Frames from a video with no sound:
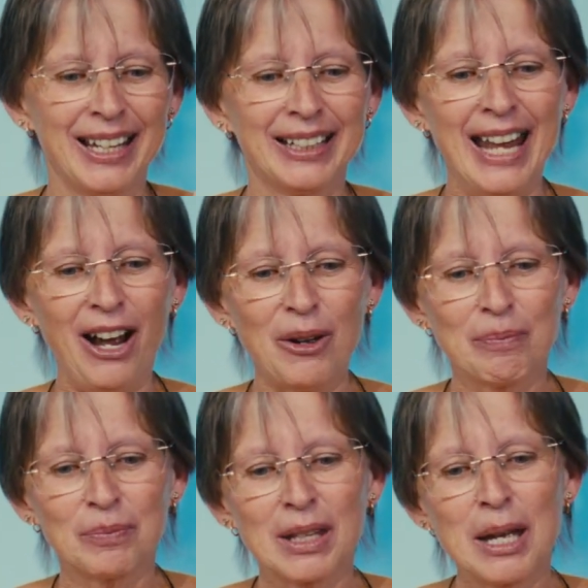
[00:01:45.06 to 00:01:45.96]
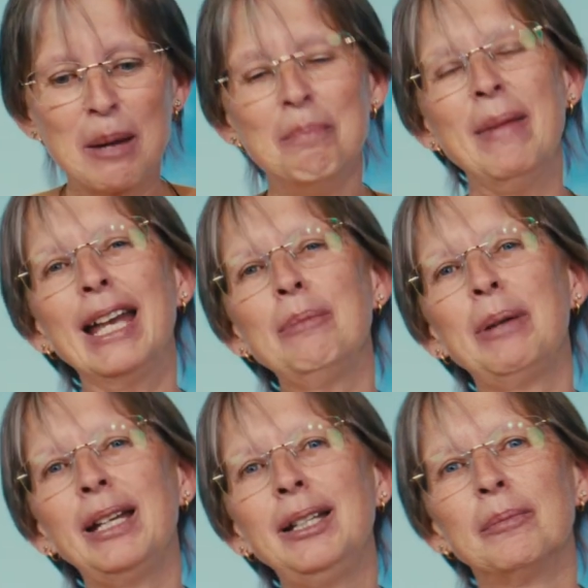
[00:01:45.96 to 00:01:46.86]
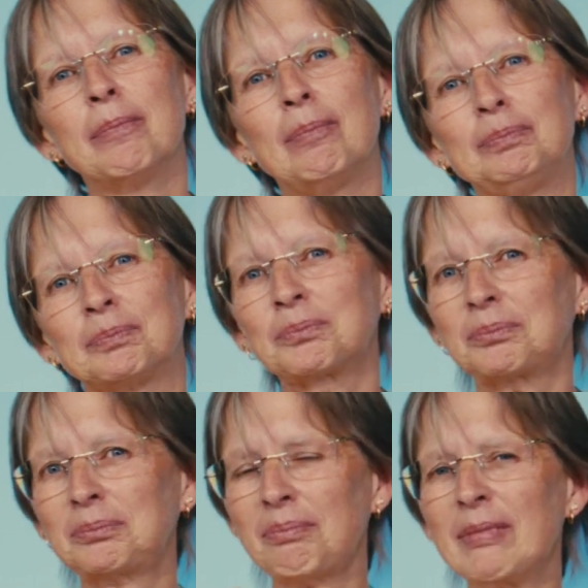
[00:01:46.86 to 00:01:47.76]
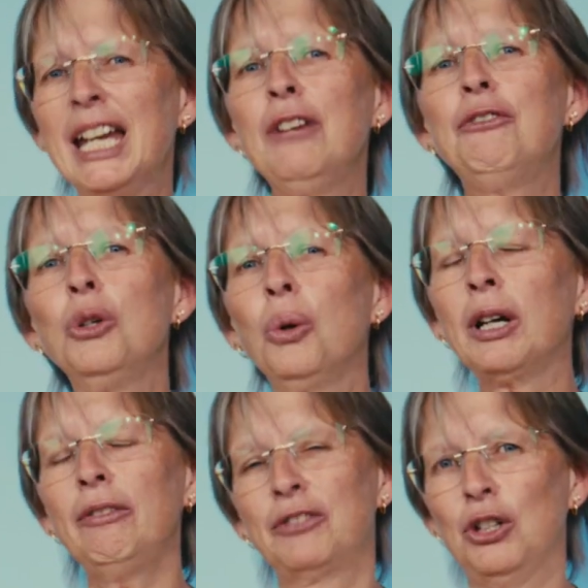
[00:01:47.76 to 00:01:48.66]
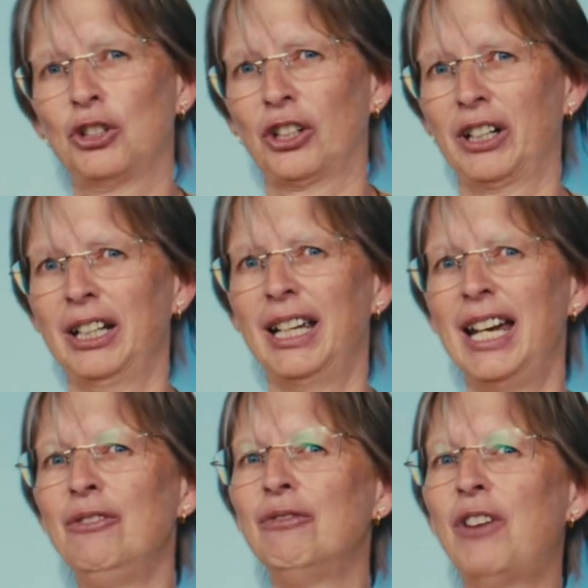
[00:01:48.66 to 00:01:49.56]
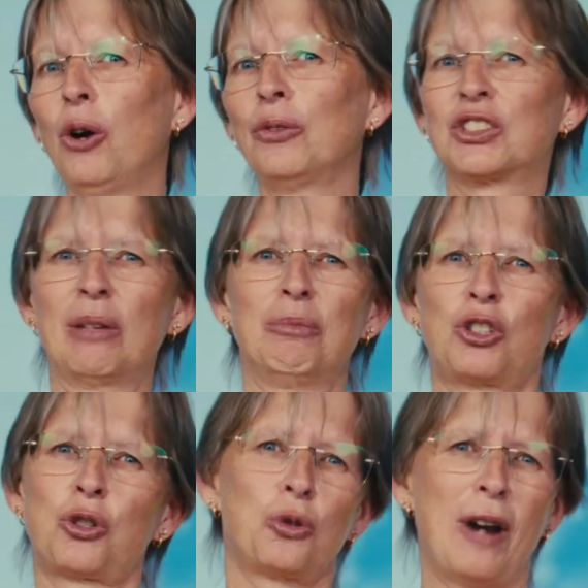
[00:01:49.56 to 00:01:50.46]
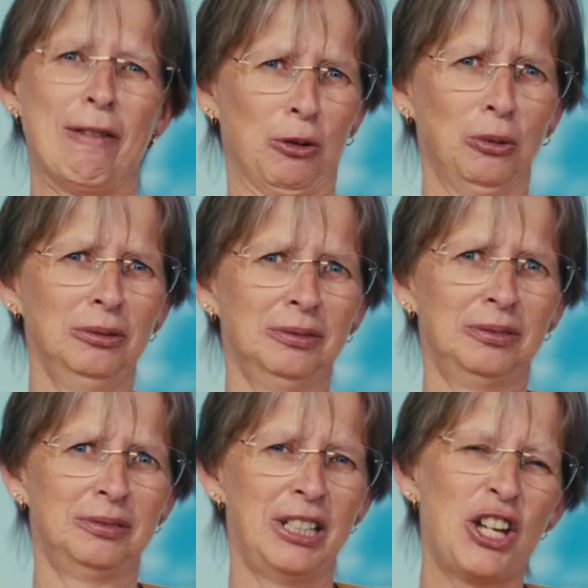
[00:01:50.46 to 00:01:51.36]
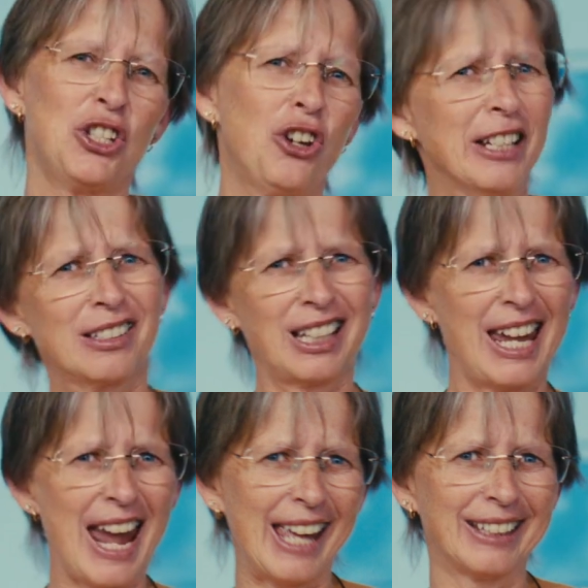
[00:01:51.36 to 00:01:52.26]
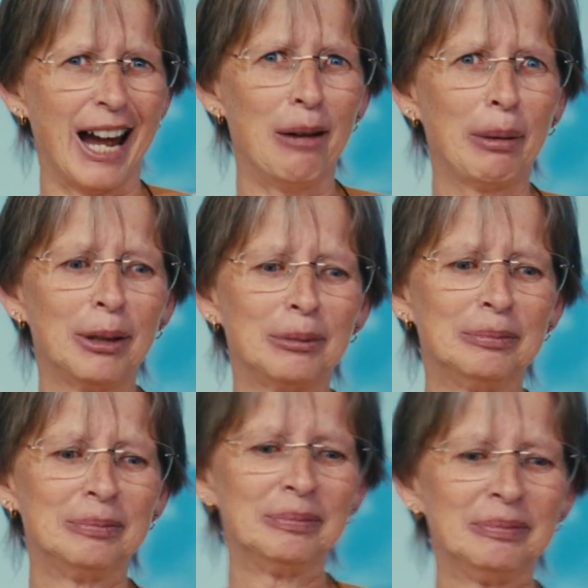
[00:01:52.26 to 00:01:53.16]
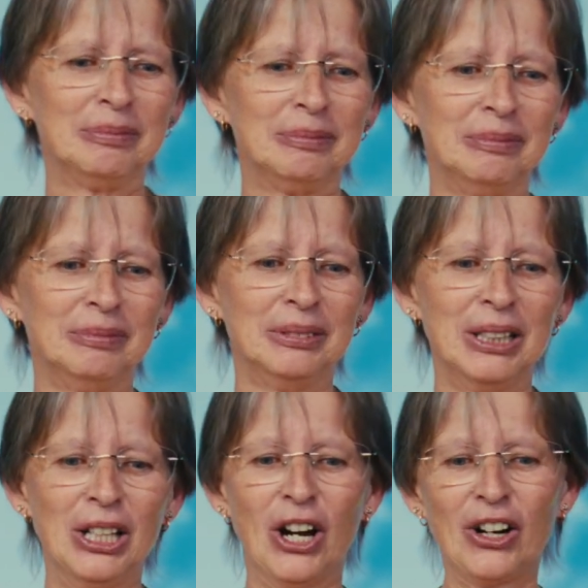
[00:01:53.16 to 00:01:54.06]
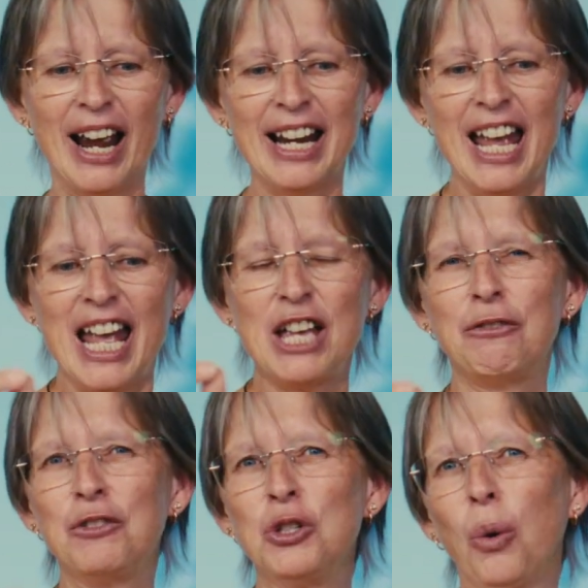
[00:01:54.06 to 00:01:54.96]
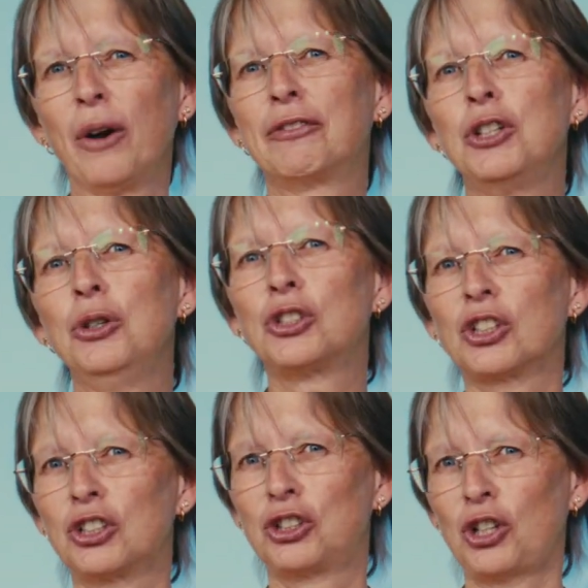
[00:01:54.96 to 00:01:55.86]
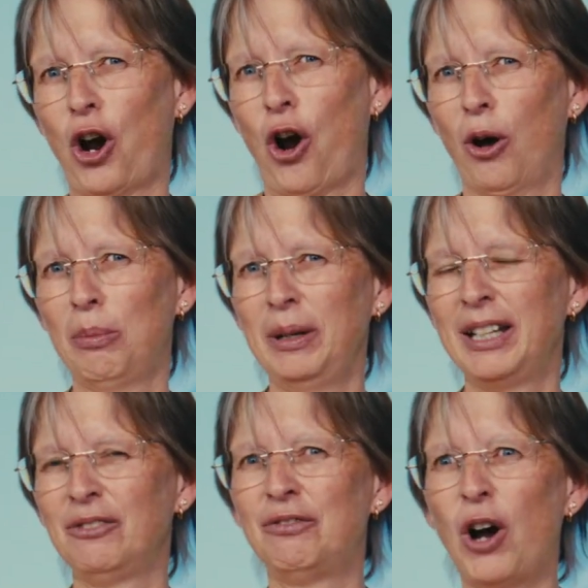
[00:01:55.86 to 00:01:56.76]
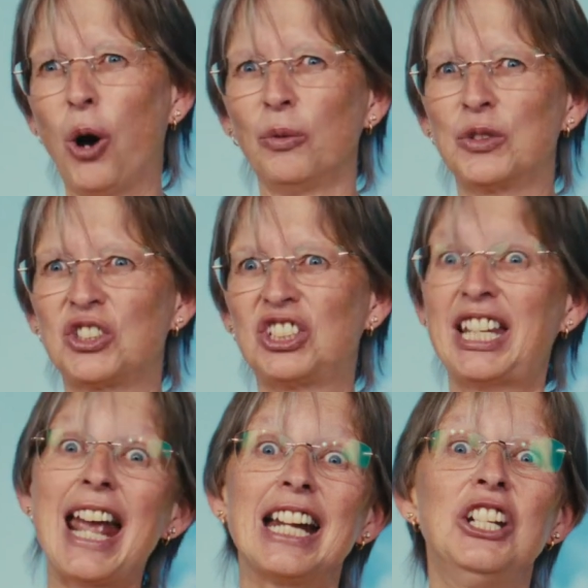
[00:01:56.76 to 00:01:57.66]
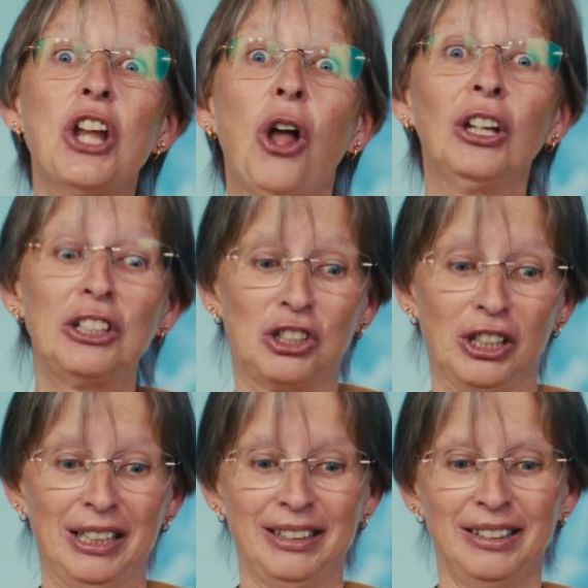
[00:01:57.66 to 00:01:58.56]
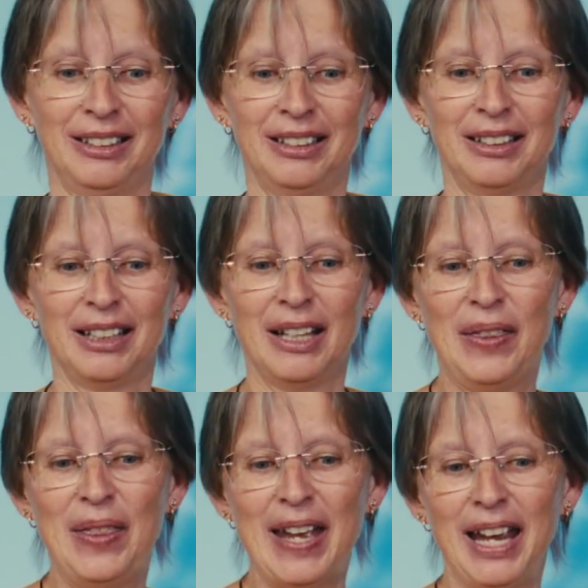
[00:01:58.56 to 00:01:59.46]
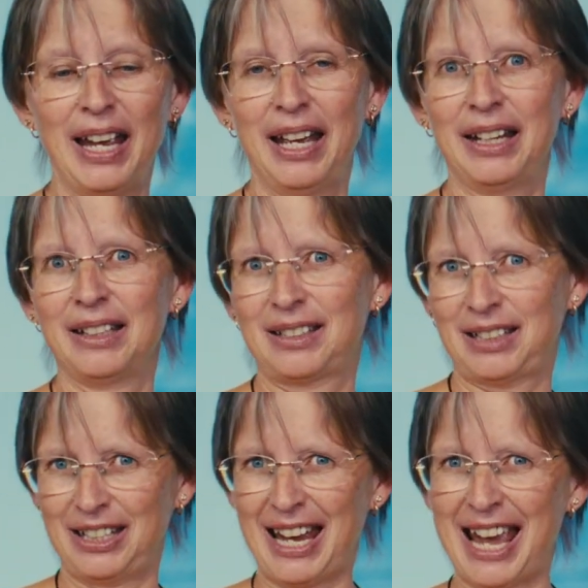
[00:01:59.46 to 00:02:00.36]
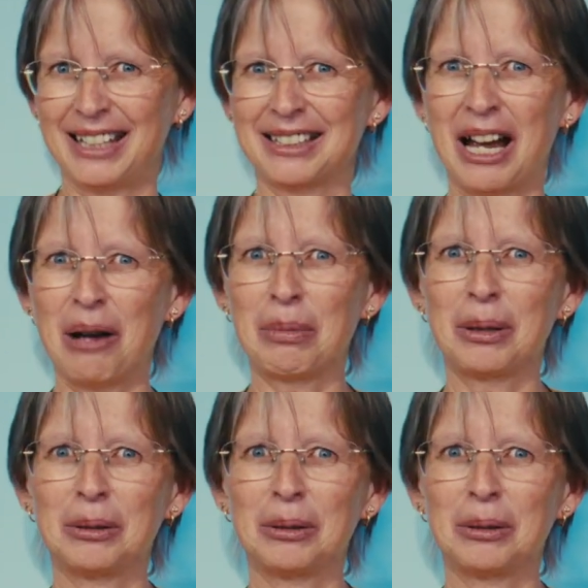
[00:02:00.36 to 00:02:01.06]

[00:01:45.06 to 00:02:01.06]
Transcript: Now, maybe if your future involves some travel, you can stick your hand up. All right, if your future job involves technology, then stick your hands up.